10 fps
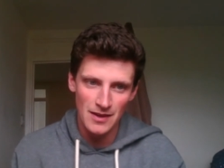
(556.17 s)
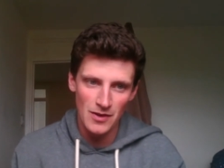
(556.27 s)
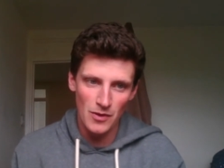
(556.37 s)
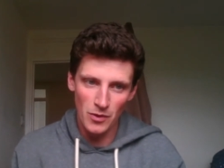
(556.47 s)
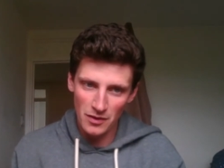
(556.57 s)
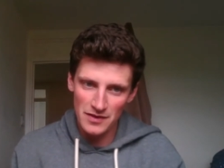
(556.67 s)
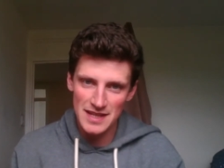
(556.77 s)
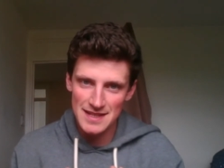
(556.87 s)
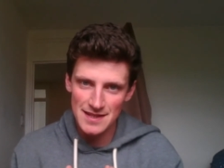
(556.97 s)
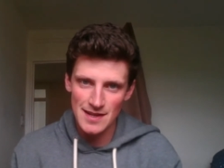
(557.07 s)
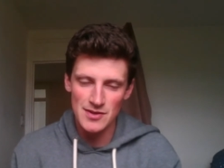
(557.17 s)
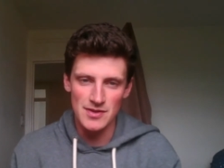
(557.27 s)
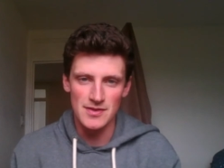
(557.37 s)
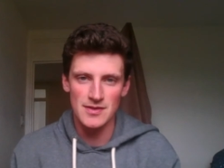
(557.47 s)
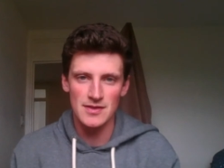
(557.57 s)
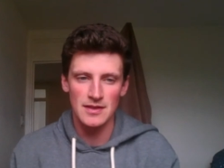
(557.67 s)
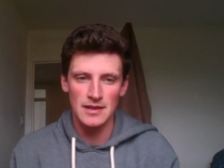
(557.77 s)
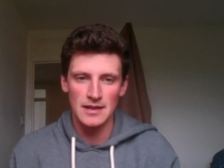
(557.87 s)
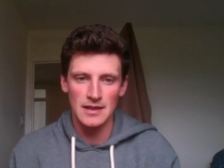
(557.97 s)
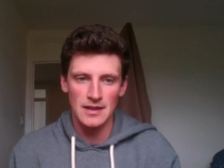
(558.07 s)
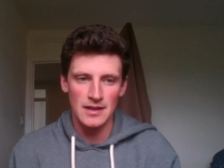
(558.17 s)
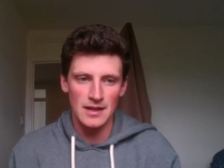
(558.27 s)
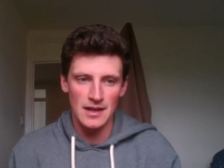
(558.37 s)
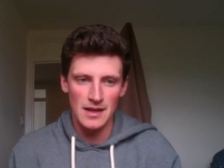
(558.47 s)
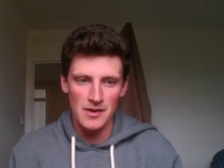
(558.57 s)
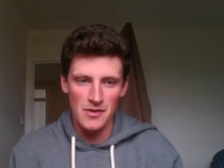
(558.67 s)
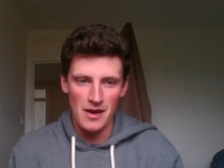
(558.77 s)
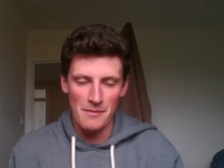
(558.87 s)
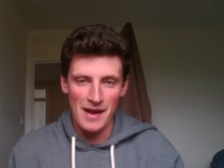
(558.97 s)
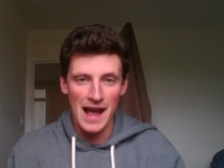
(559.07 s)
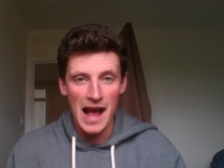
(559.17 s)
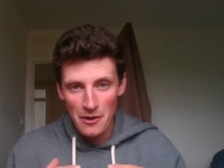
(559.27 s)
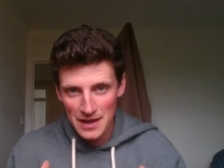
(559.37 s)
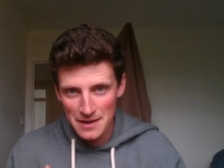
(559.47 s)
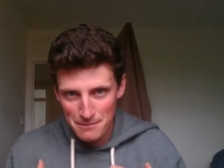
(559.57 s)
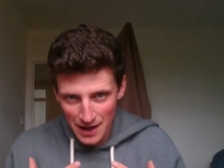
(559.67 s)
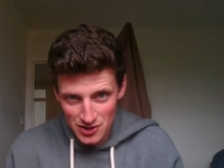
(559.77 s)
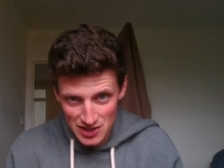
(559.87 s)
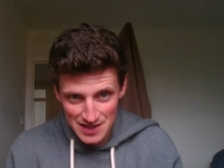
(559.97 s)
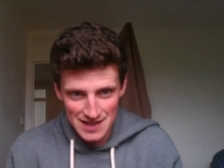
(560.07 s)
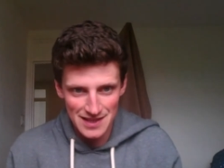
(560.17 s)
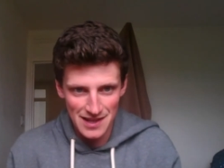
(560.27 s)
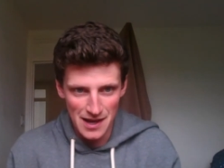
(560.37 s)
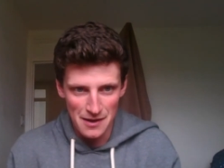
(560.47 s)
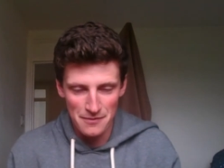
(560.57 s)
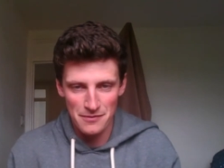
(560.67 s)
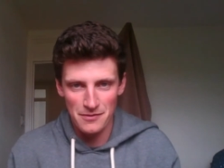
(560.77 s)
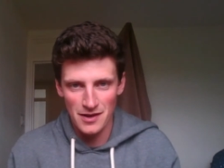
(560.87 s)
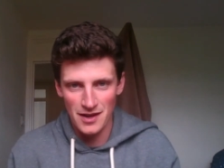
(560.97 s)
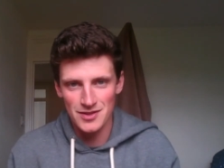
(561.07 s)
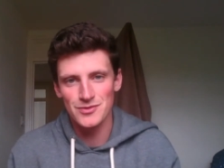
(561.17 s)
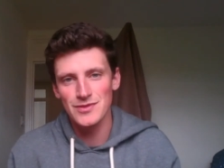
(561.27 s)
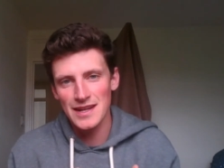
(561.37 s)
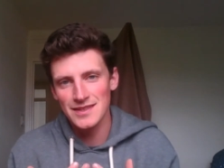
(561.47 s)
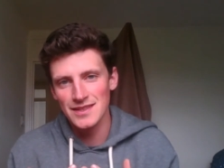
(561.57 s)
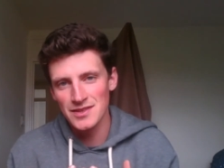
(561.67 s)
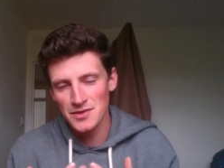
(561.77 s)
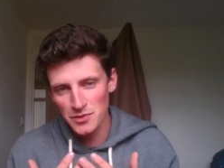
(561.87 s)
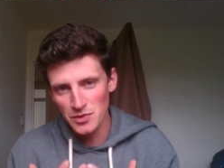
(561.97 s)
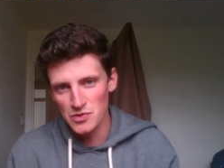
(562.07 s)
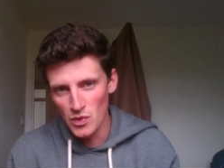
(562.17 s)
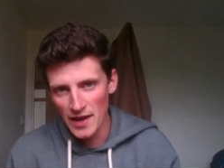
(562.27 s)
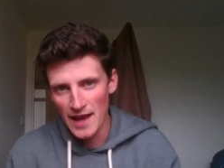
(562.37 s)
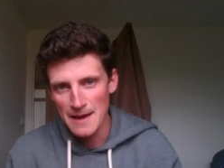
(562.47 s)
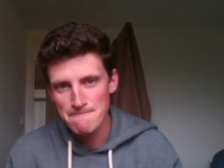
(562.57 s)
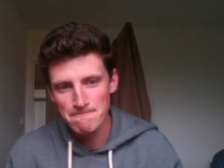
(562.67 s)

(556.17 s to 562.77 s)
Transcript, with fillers: All of these decisions uh, about how he manages his life are directed towards one aim.